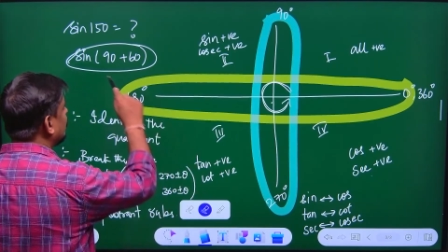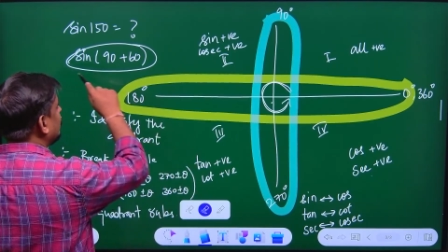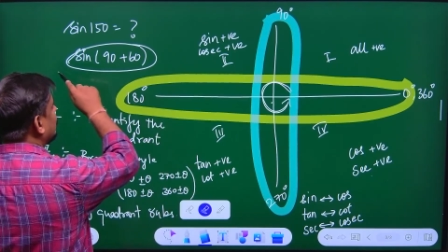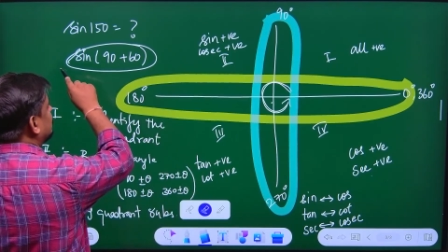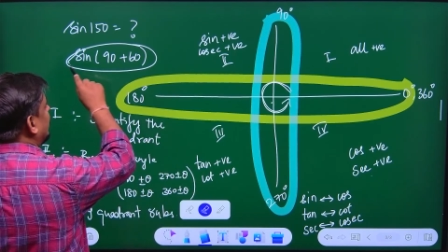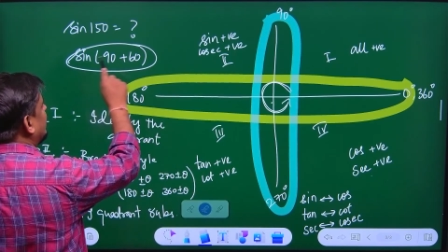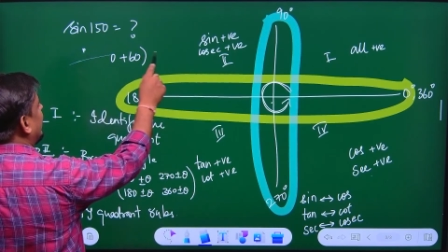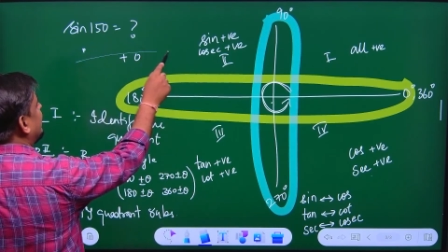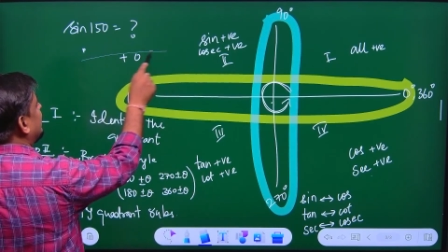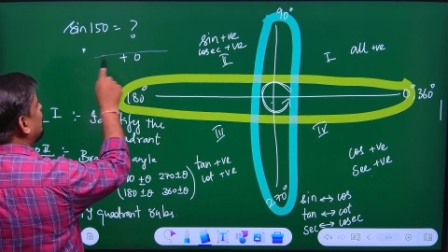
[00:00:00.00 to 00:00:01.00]
Sine
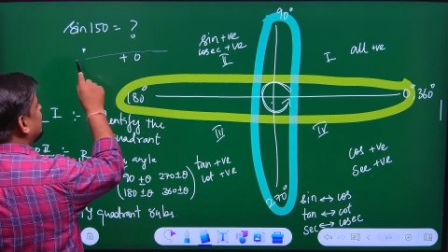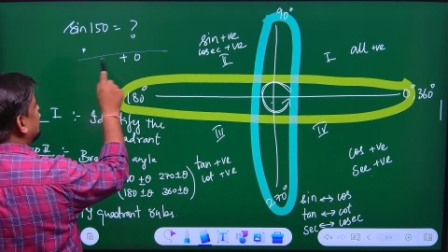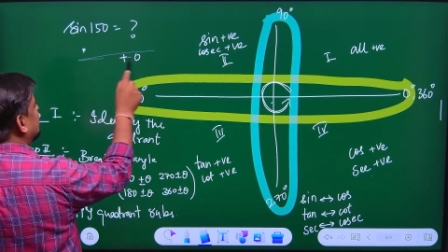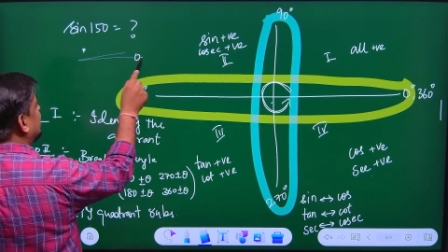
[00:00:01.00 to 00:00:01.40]
90 plus 60, isn't